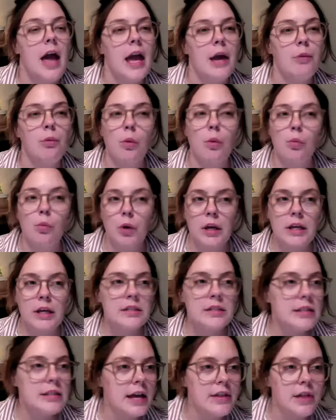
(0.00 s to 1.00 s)
And when we
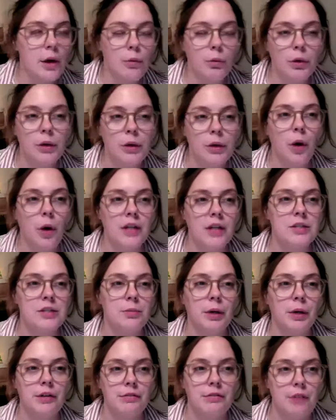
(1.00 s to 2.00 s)
say that we want to
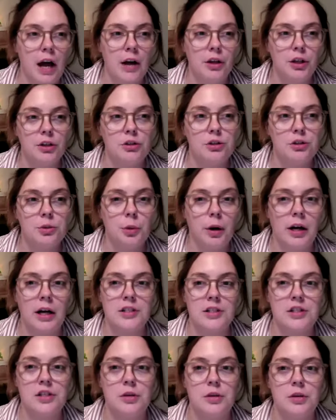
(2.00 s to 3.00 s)
bring value to our
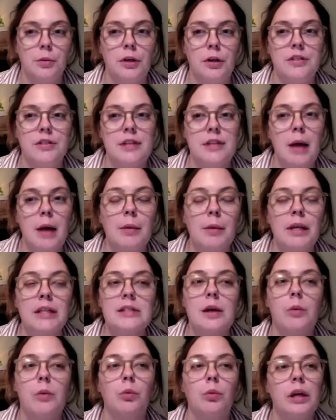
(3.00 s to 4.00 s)
customers, that
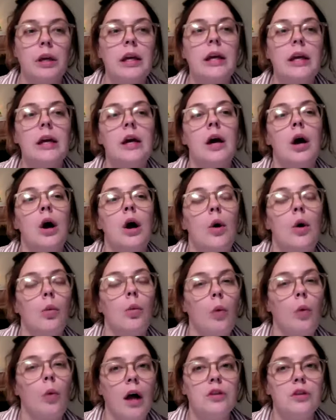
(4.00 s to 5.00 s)
means that we
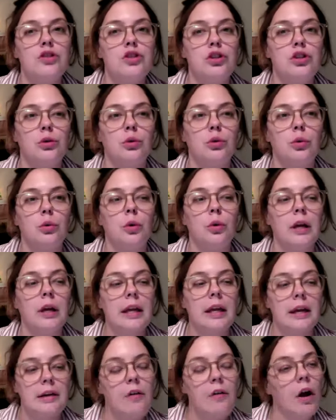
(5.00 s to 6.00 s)
want to
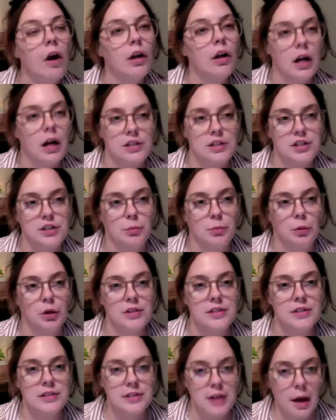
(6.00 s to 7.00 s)
give our
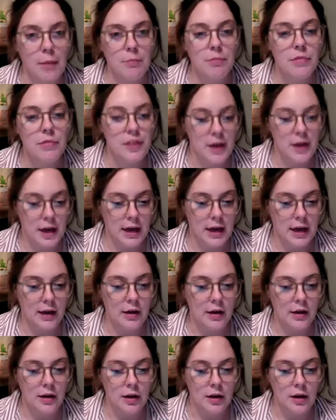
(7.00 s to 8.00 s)
customers
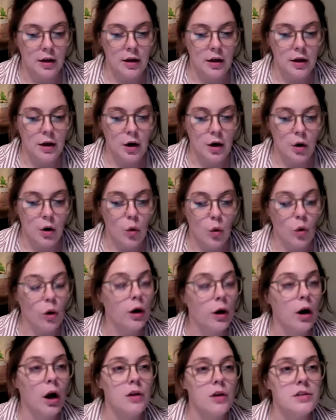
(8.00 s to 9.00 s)
something
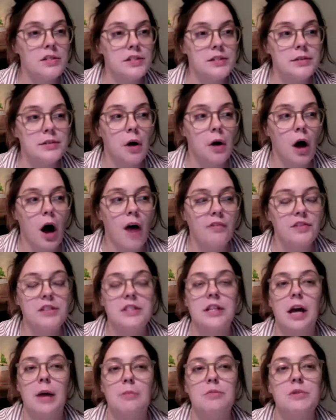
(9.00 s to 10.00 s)
or
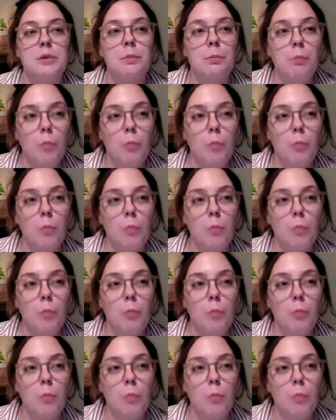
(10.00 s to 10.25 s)
oftentimes